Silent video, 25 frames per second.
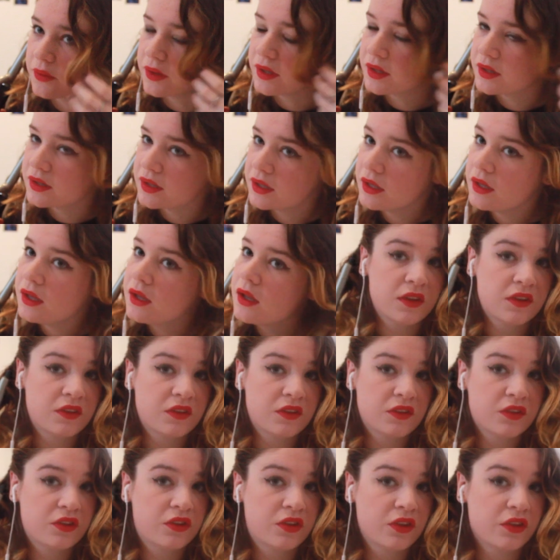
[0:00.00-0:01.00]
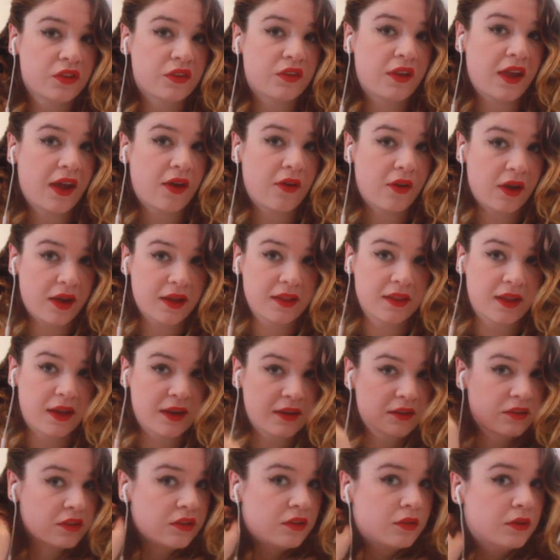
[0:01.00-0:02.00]
quickly. This is just how I
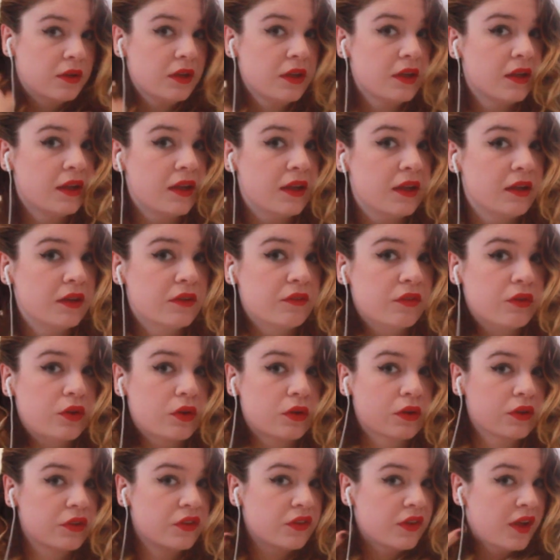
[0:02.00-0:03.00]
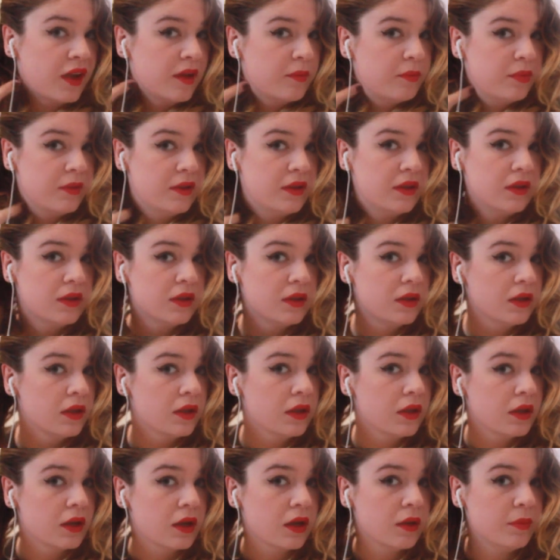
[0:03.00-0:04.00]
like to do it, and of course I'd be
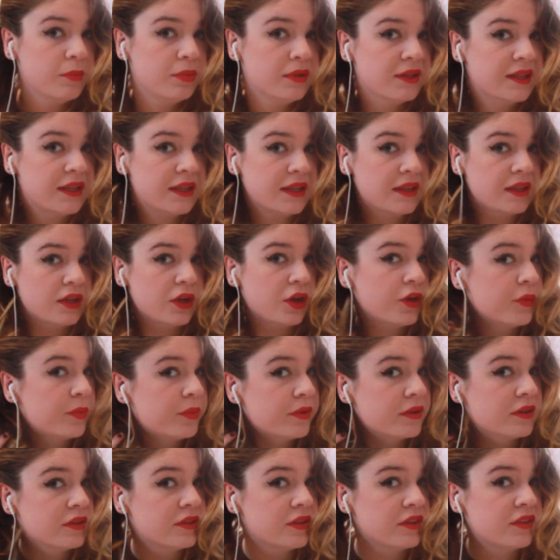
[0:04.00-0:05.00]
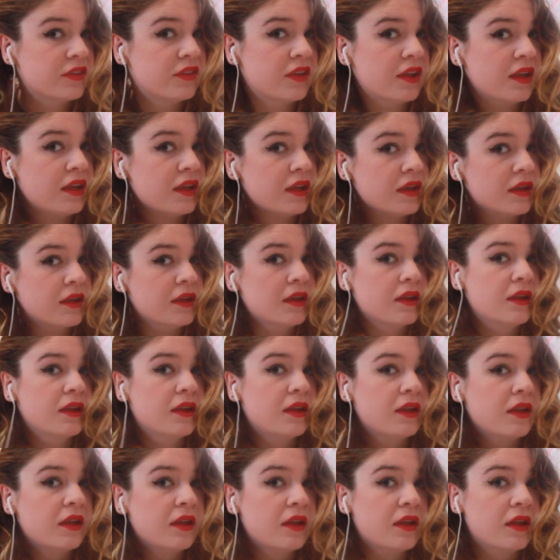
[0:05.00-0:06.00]
completely open to seeing
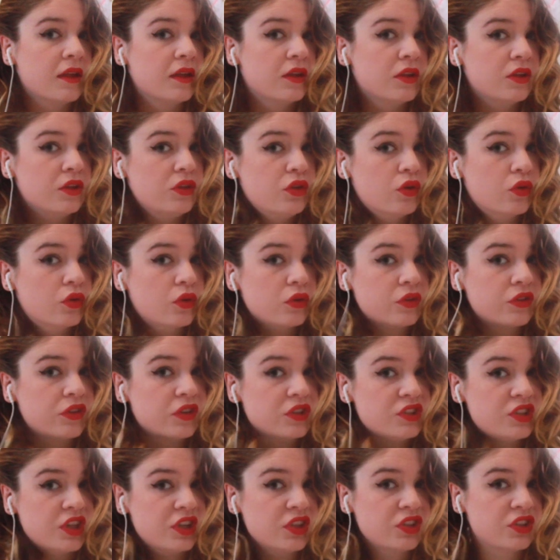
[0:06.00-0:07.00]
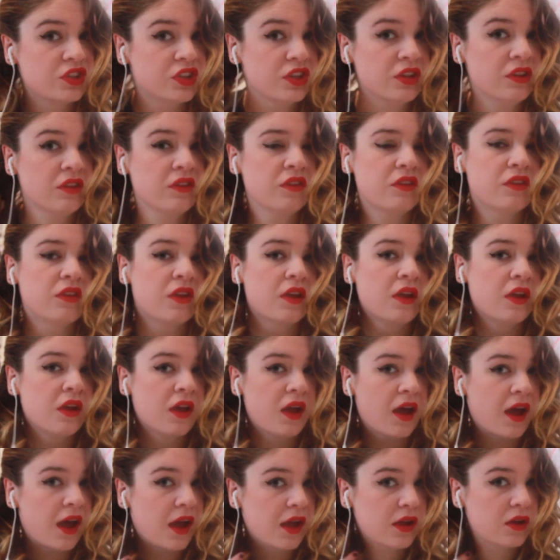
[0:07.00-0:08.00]
your suggestions.
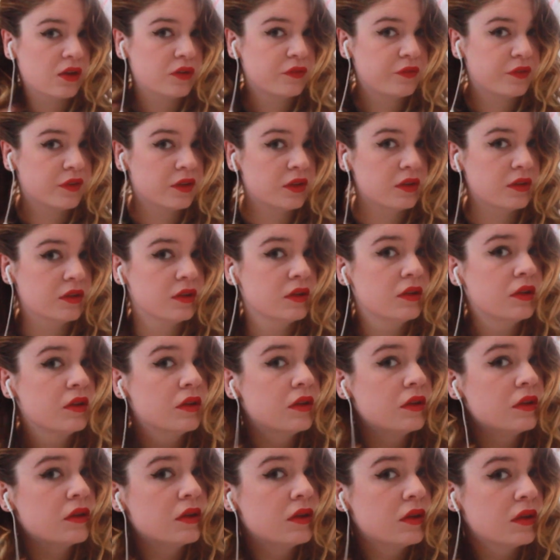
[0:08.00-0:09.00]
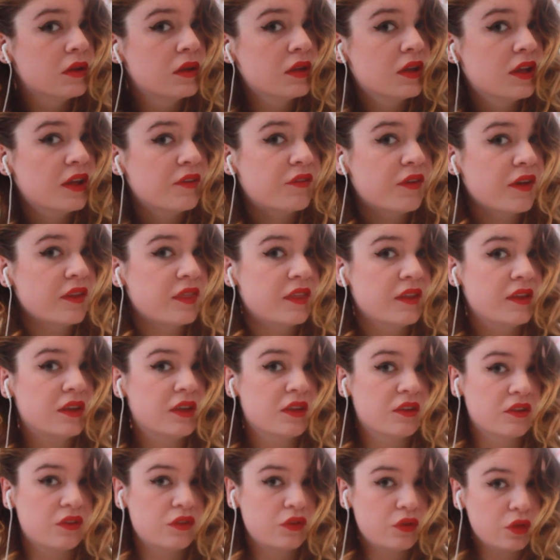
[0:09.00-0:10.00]
I often, if I think
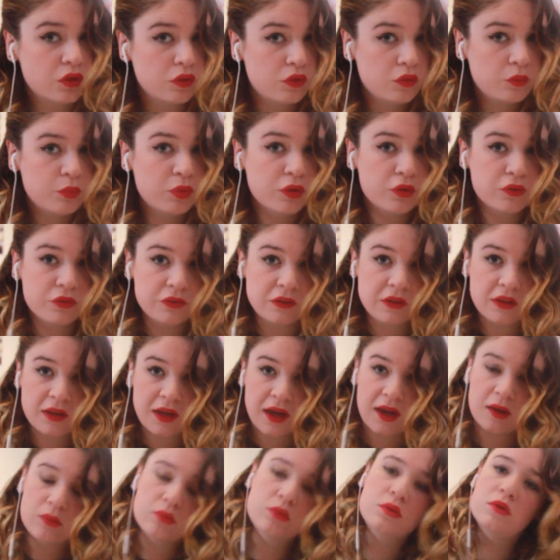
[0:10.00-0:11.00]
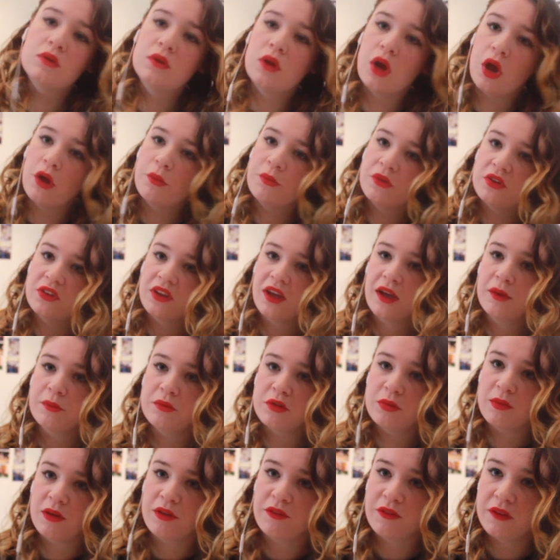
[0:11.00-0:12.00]
it's too puffy, I will comb it down
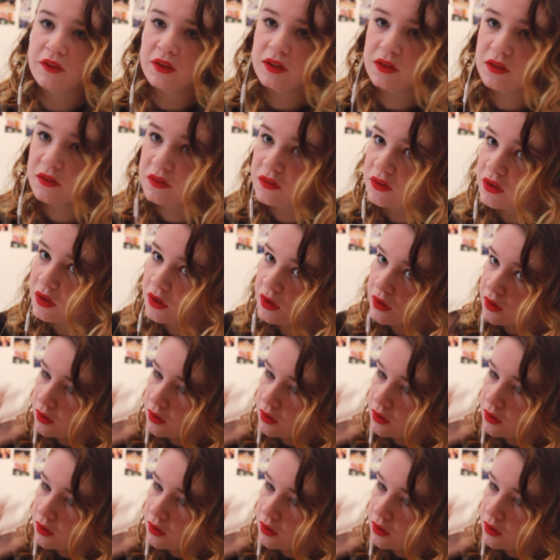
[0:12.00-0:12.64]
with my fingers.